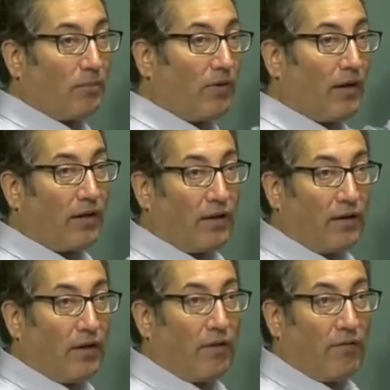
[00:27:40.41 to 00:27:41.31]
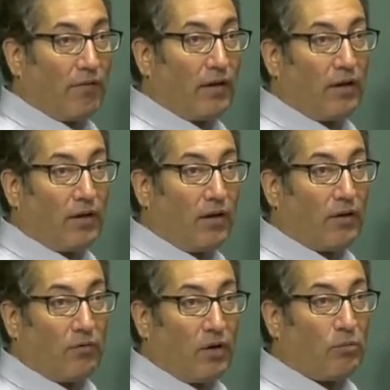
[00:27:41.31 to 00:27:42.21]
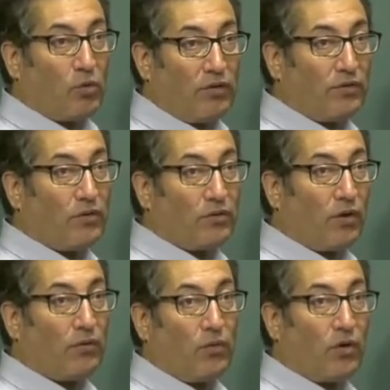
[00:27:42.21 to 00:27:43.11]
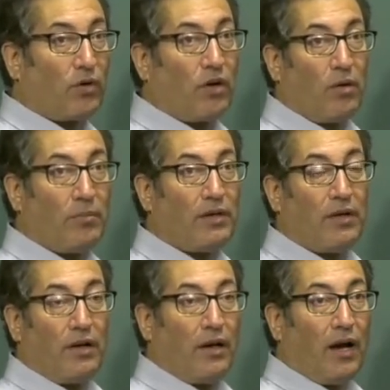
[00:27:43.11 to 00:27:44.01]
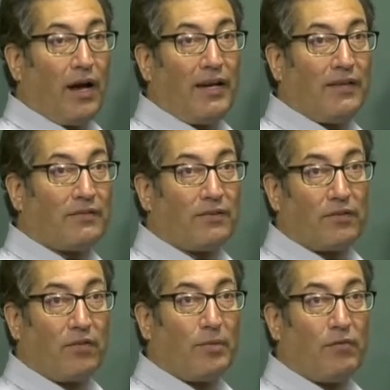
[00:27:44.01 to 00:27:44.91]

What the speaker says: where when 1 mole is dissolved in water, how many ions it will be